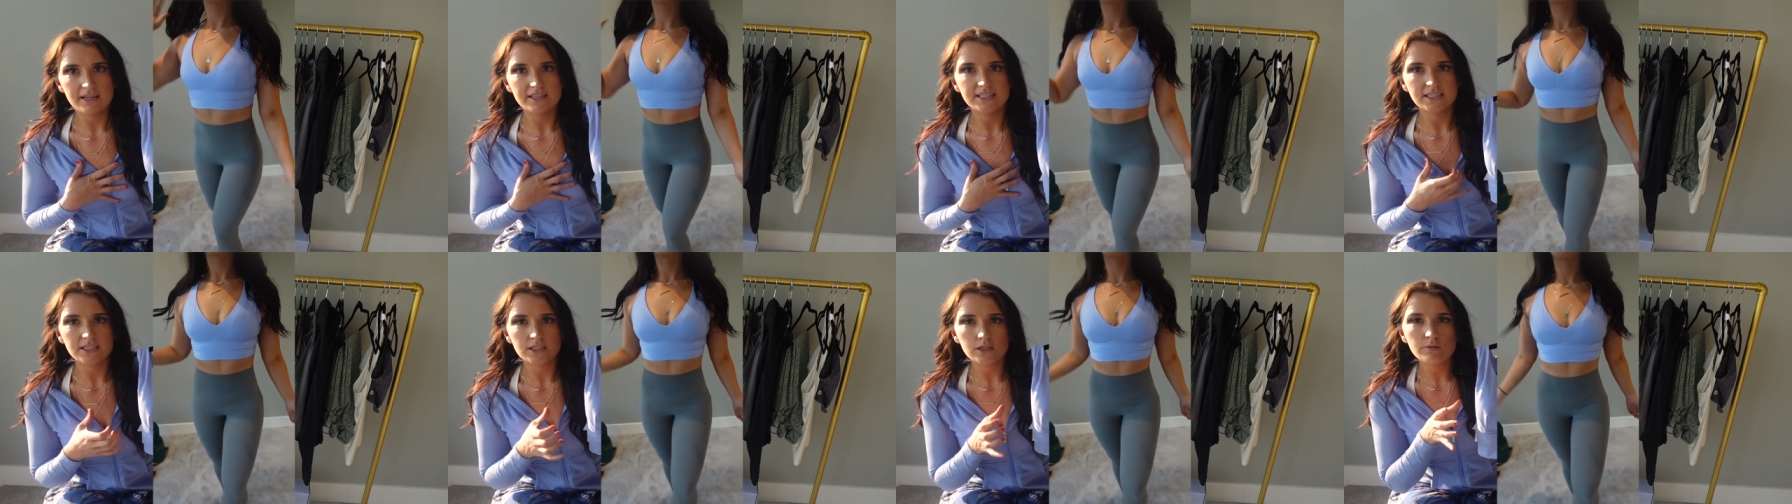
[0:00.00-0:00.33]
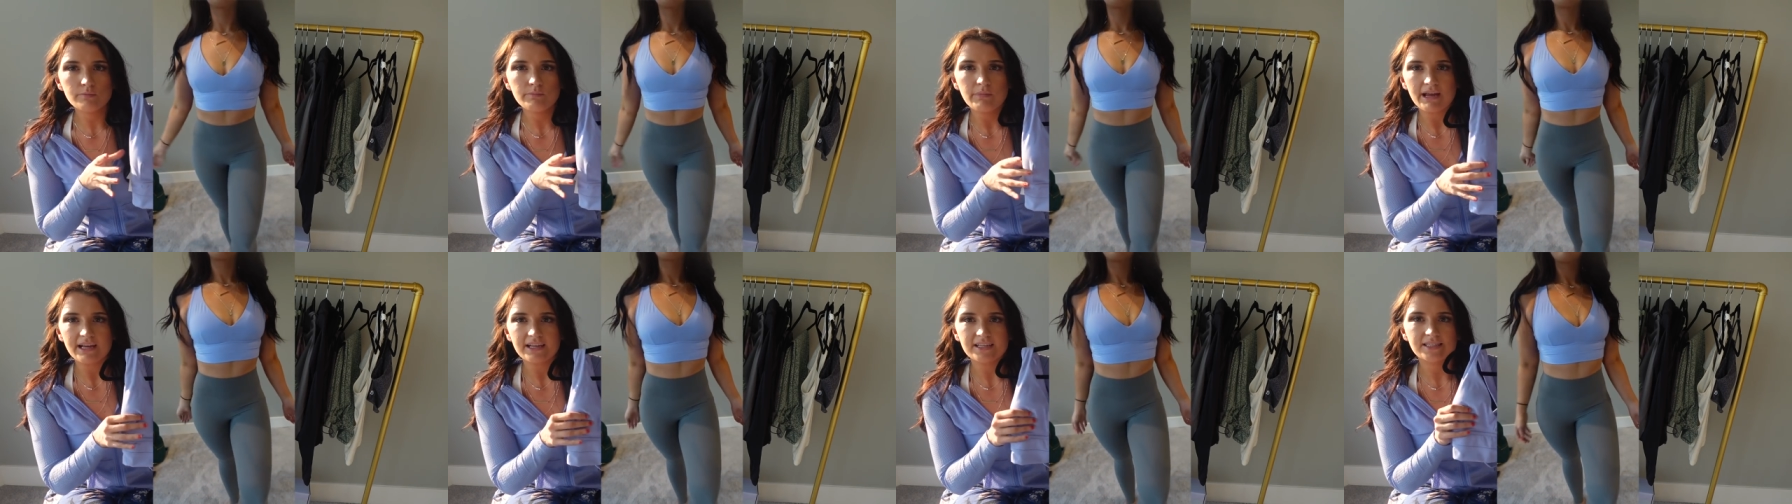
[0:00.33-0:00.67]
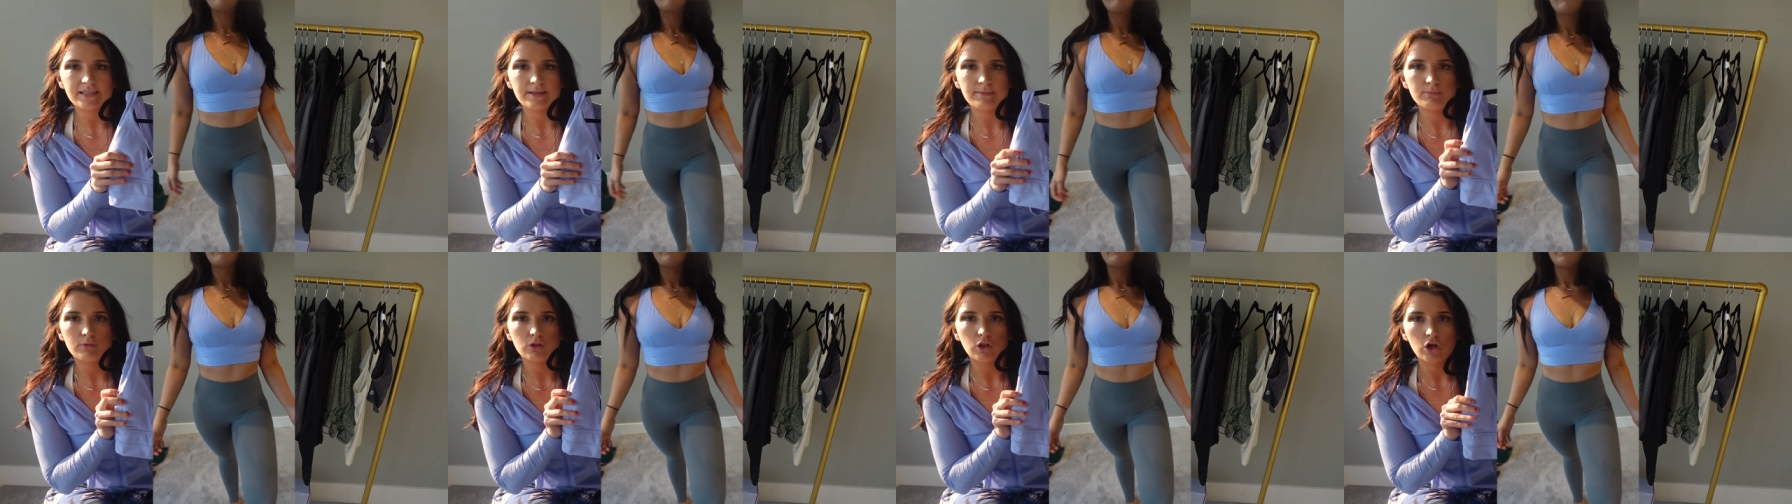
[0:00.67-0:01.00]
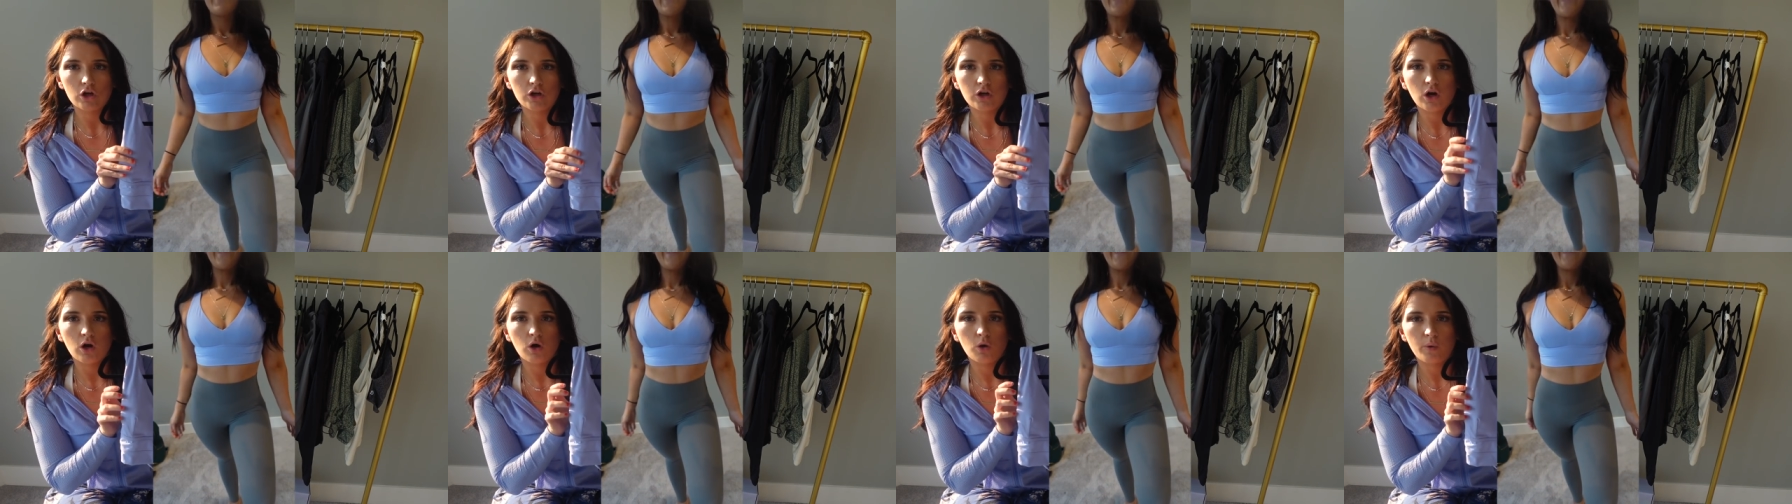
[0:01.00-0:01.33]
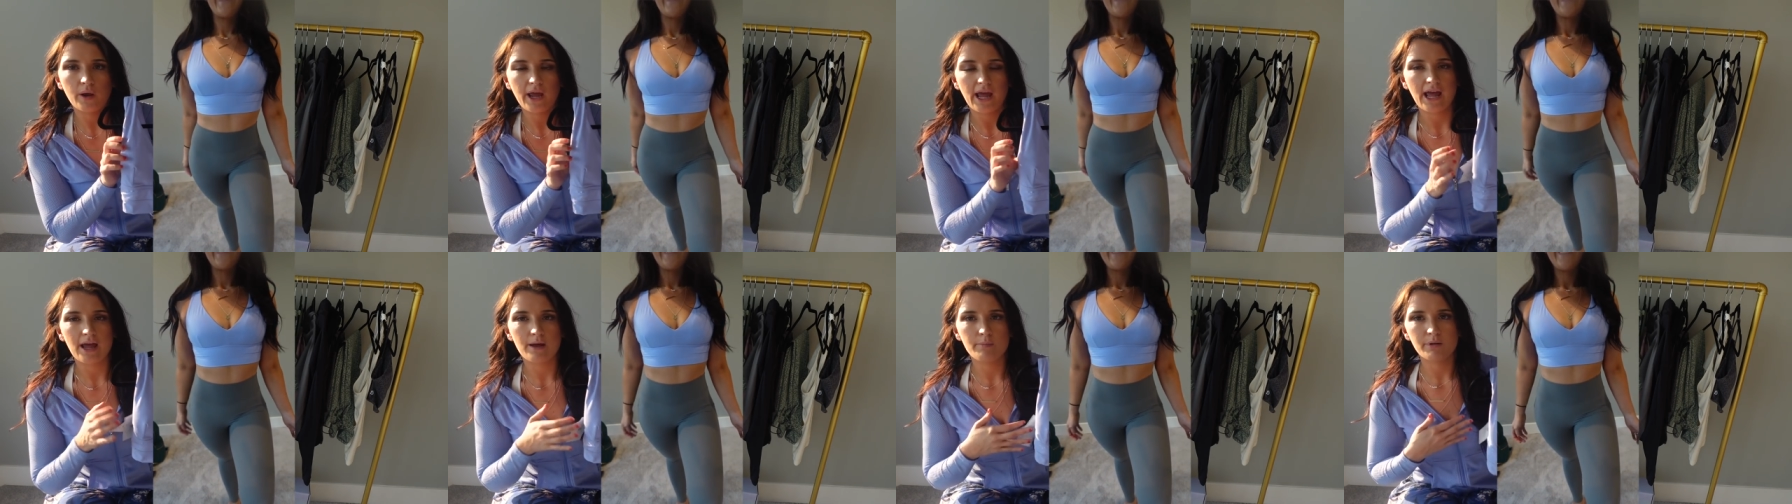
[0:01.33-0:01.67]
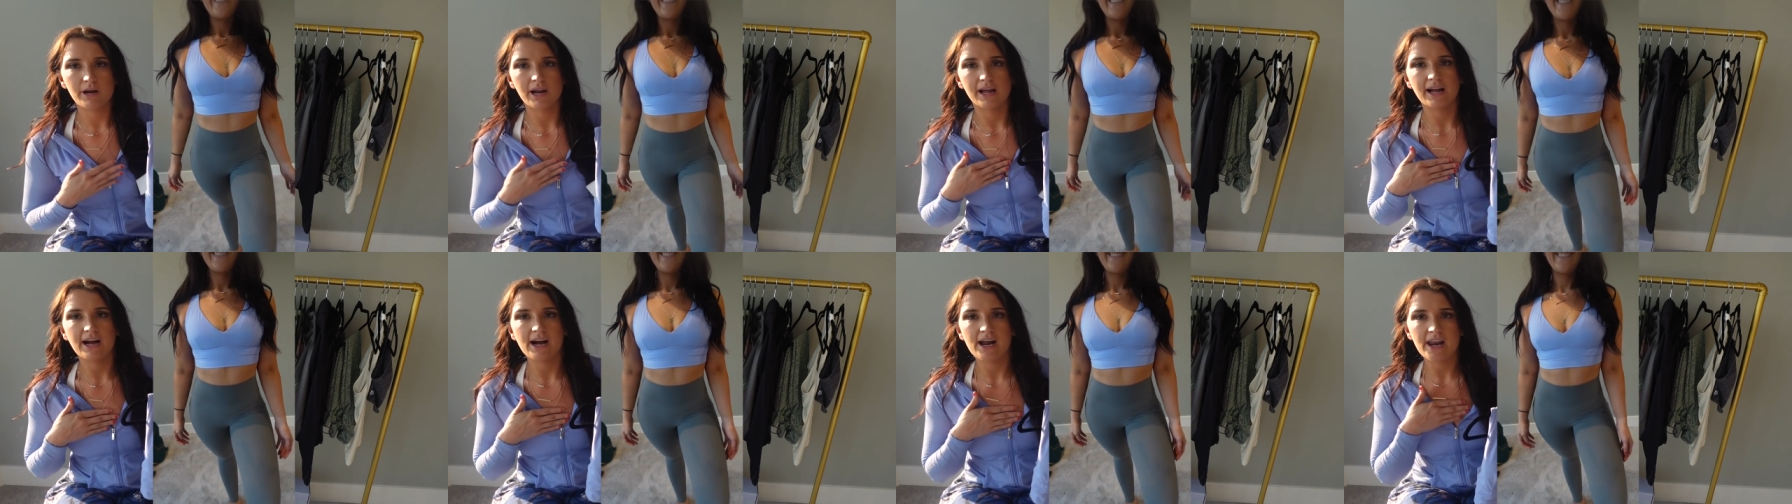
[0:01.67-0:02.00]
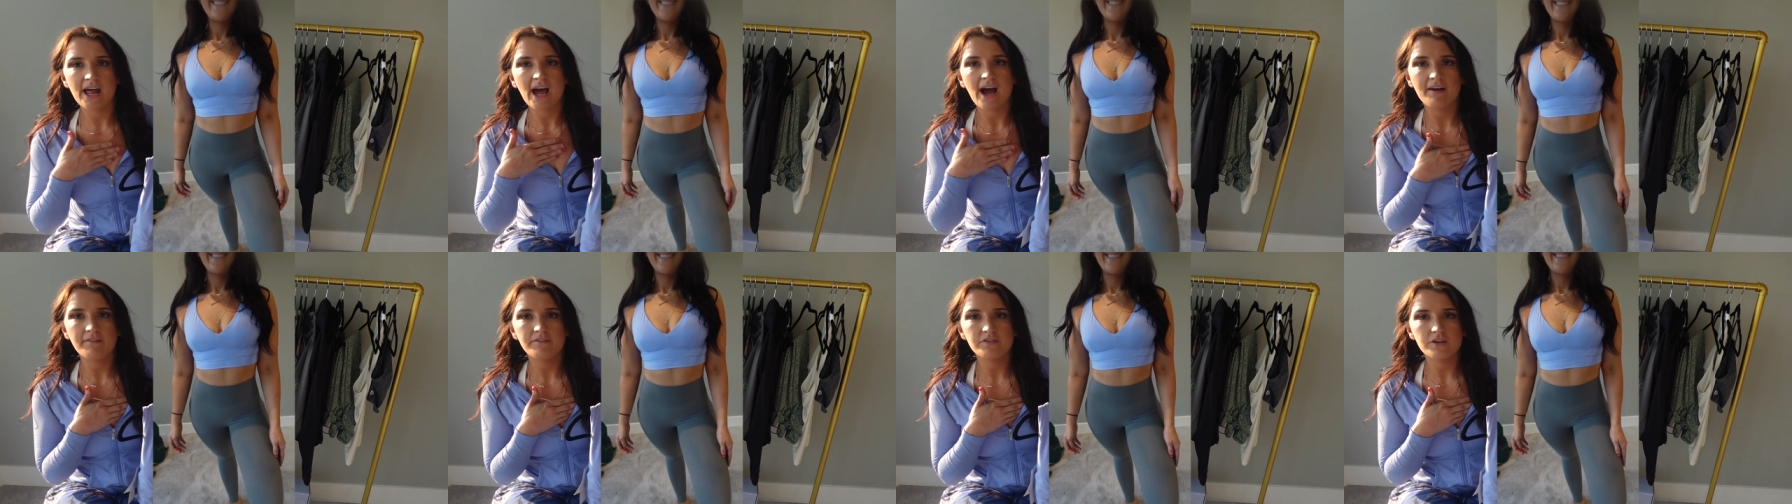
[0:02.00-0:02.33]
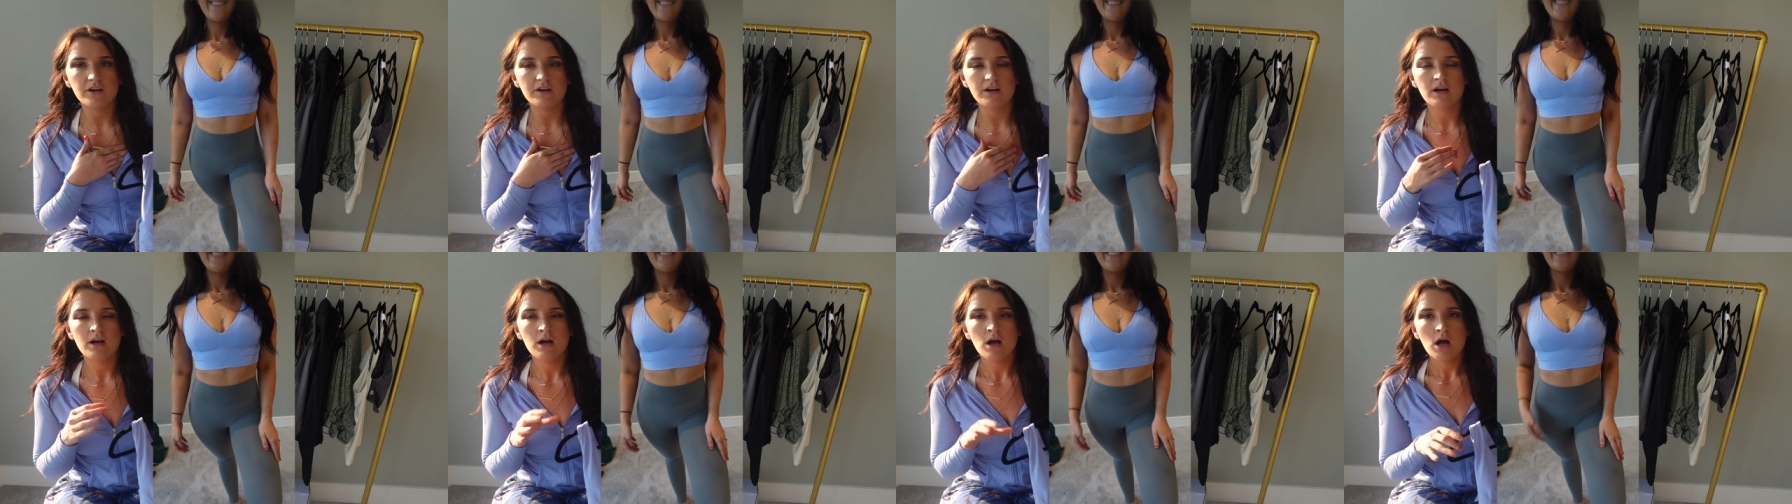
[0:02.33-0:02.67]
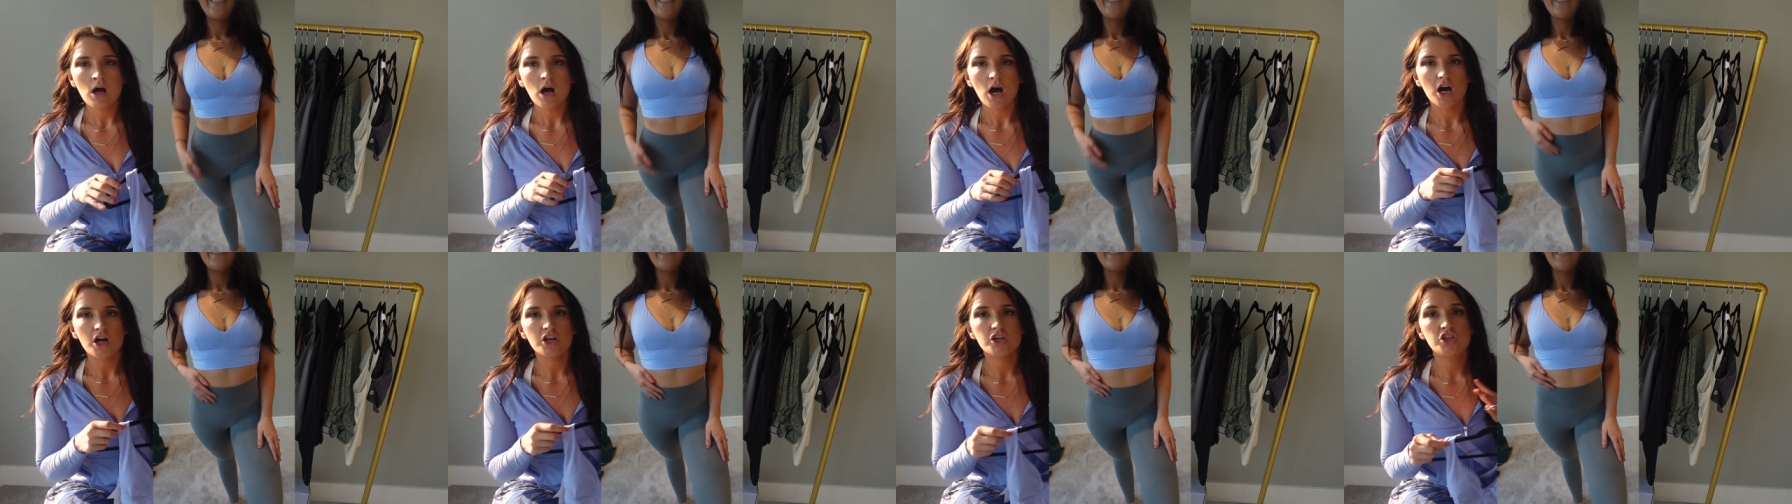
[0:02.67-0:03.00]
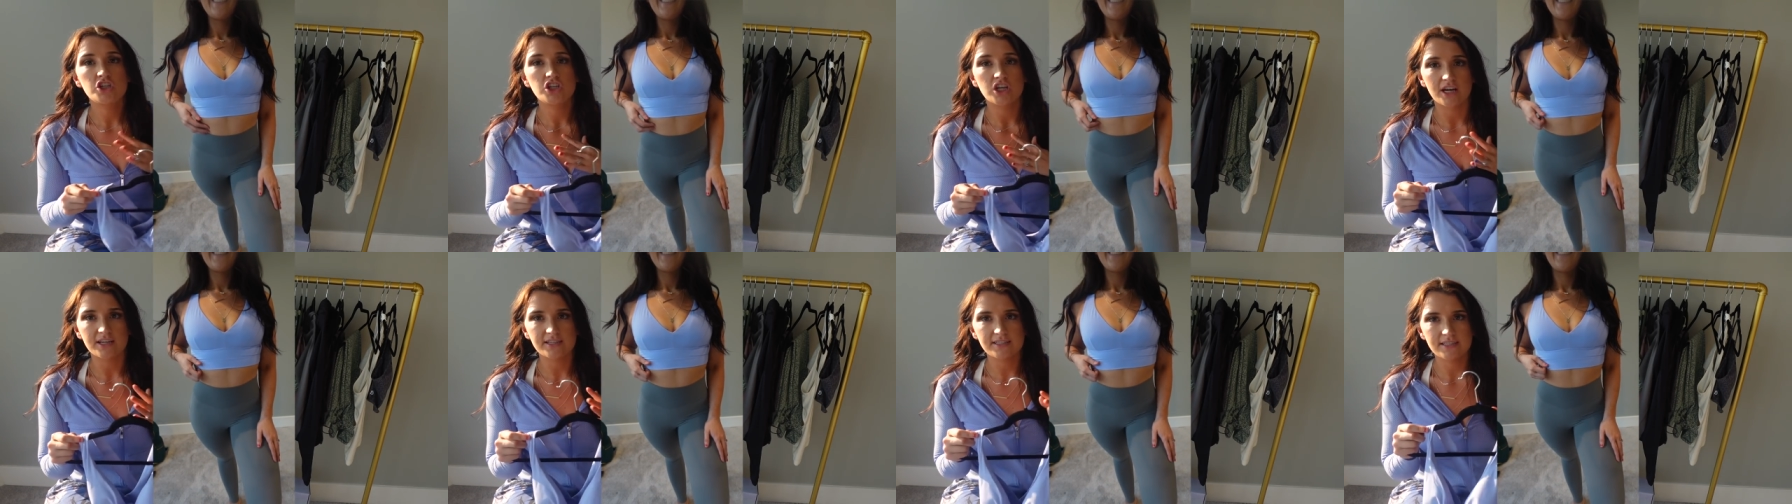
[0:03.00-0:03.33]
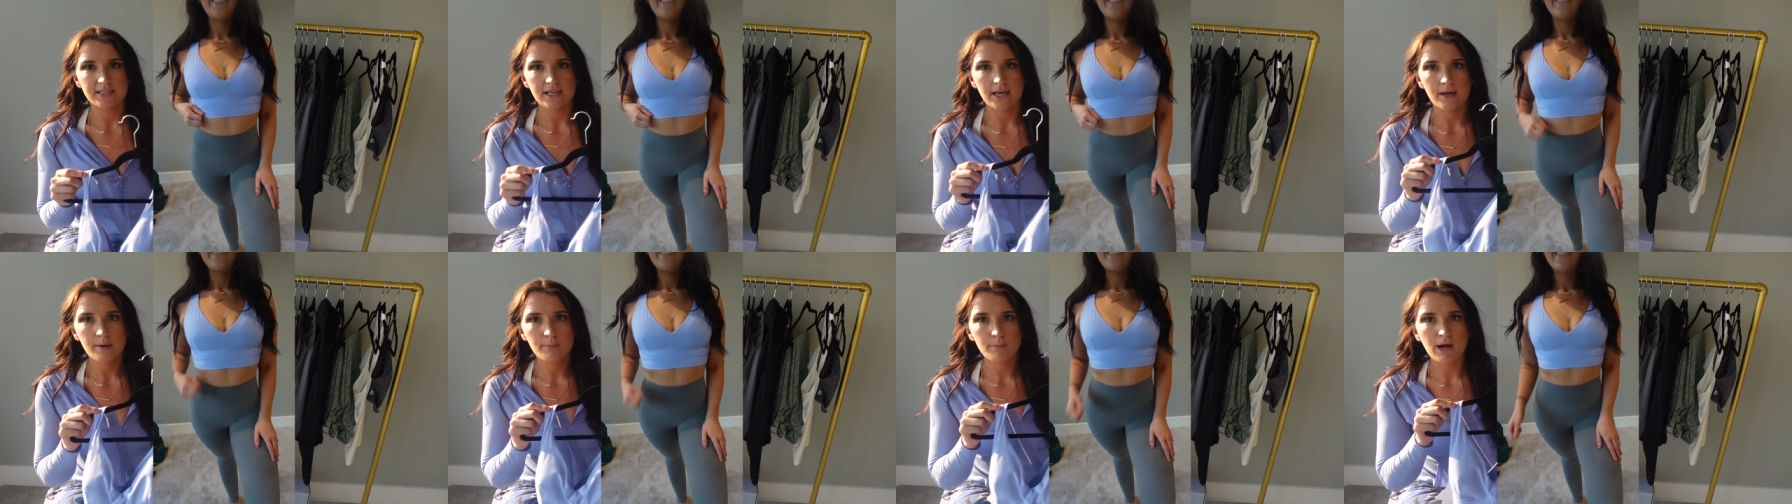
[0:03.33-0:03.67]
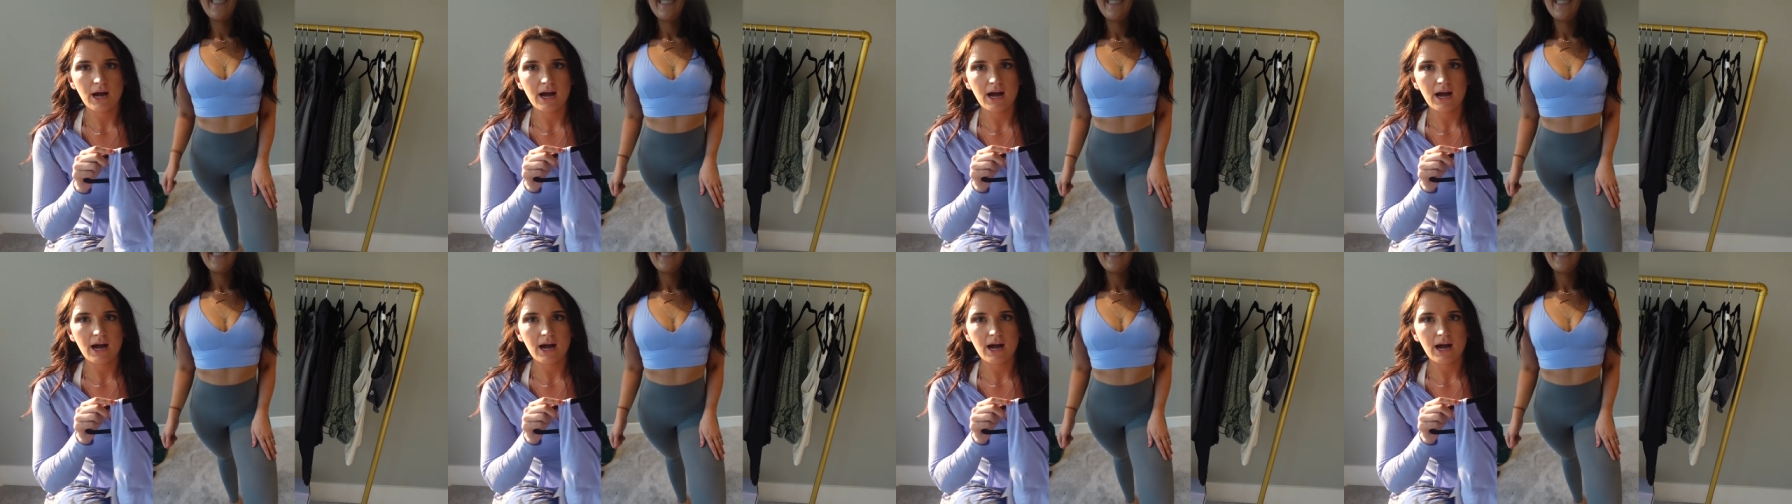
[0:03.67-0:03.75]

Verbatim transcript: It still makes them look okay, but I kind of have to adjust them.